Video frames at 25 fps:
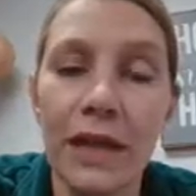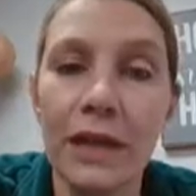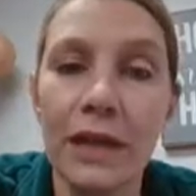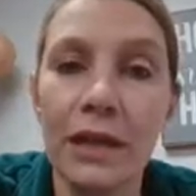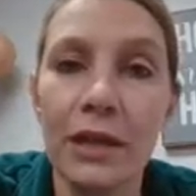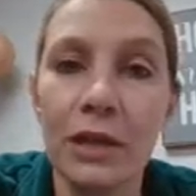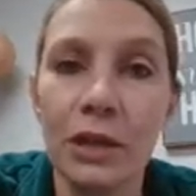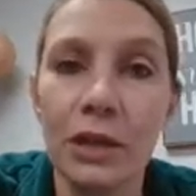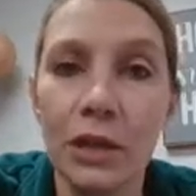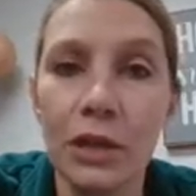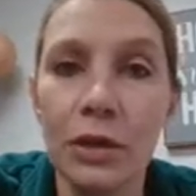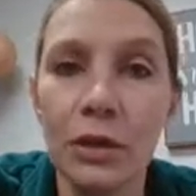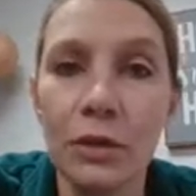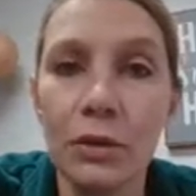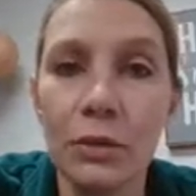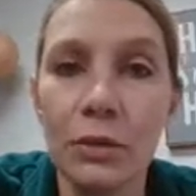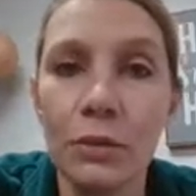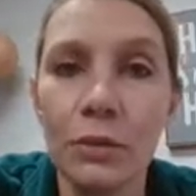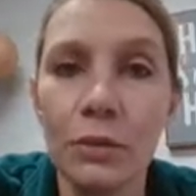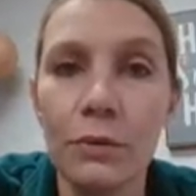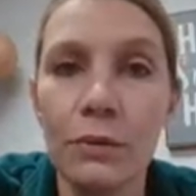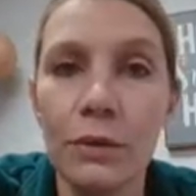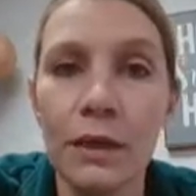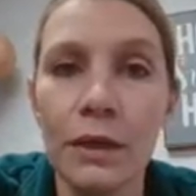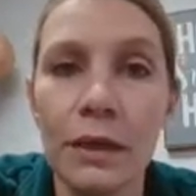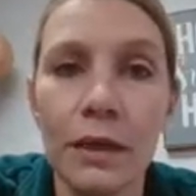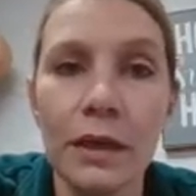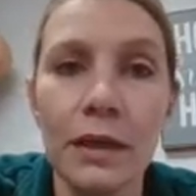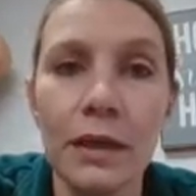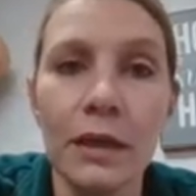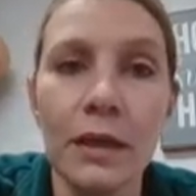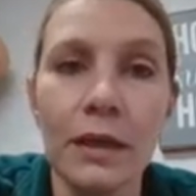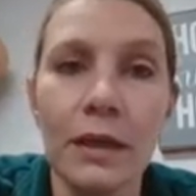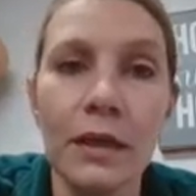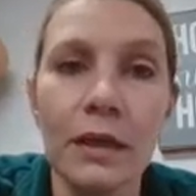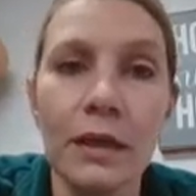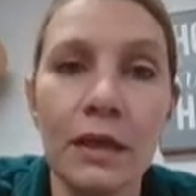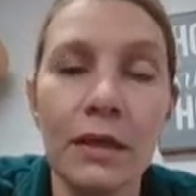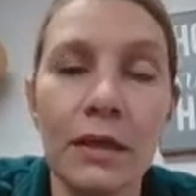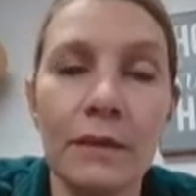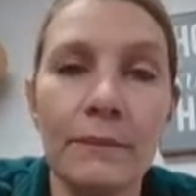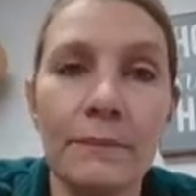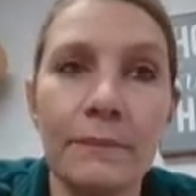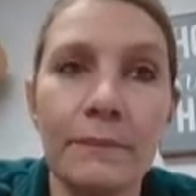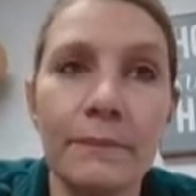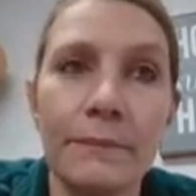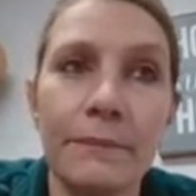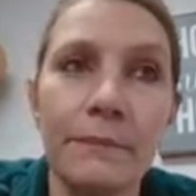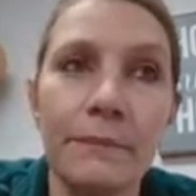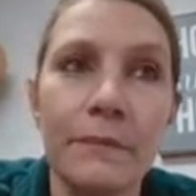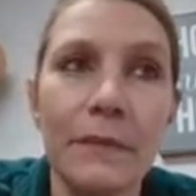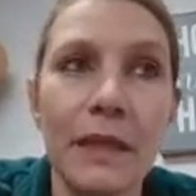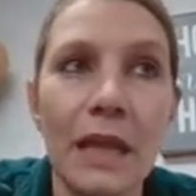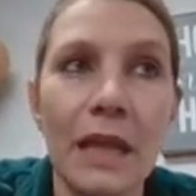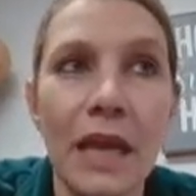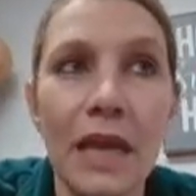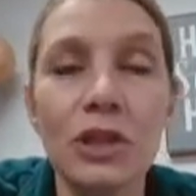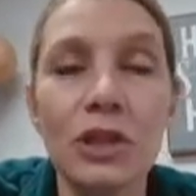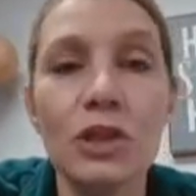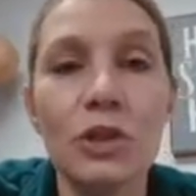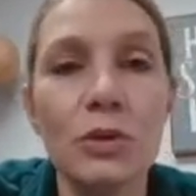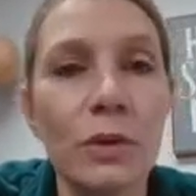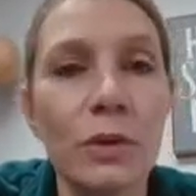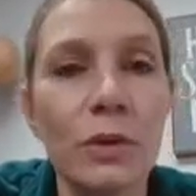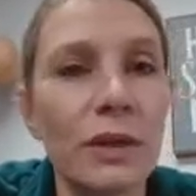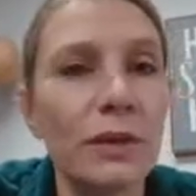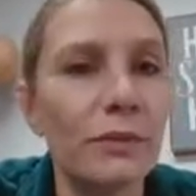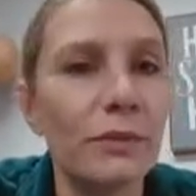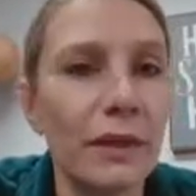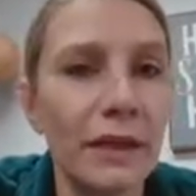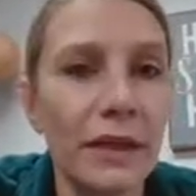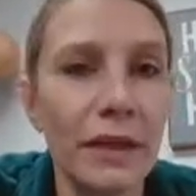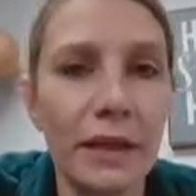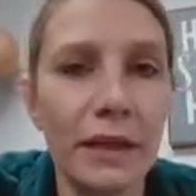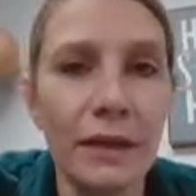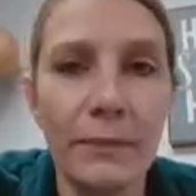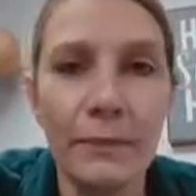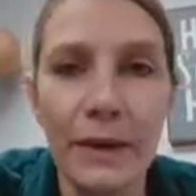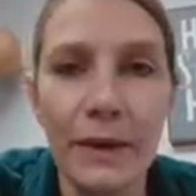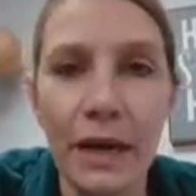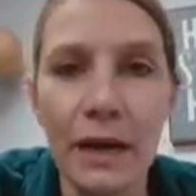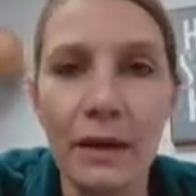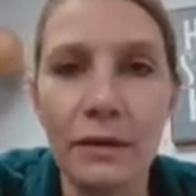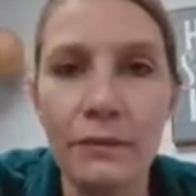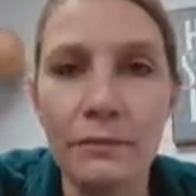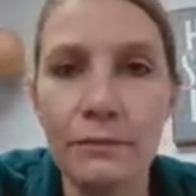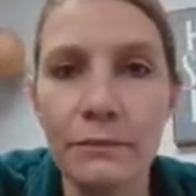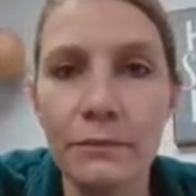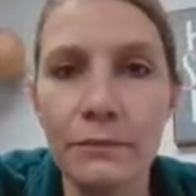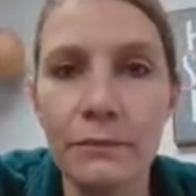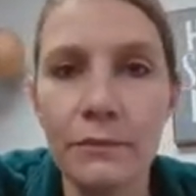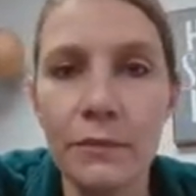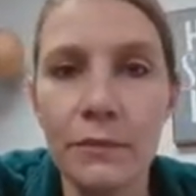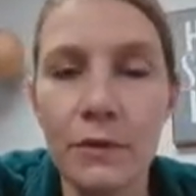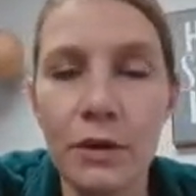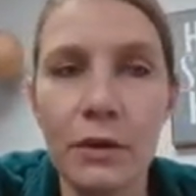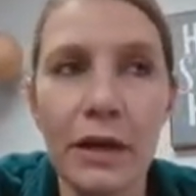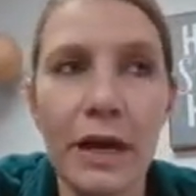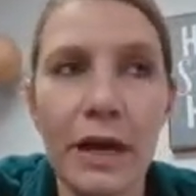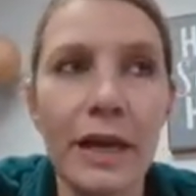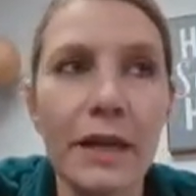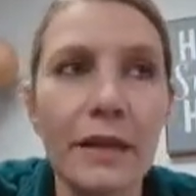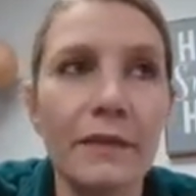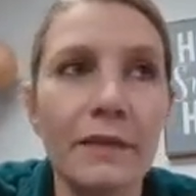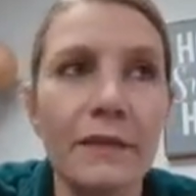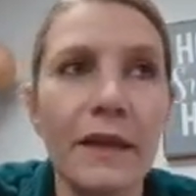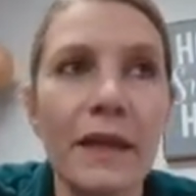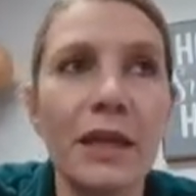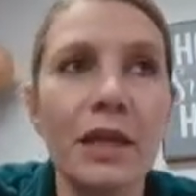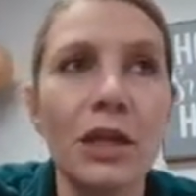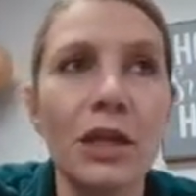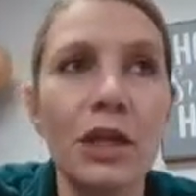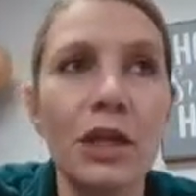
that you enjoyed reading about, right? That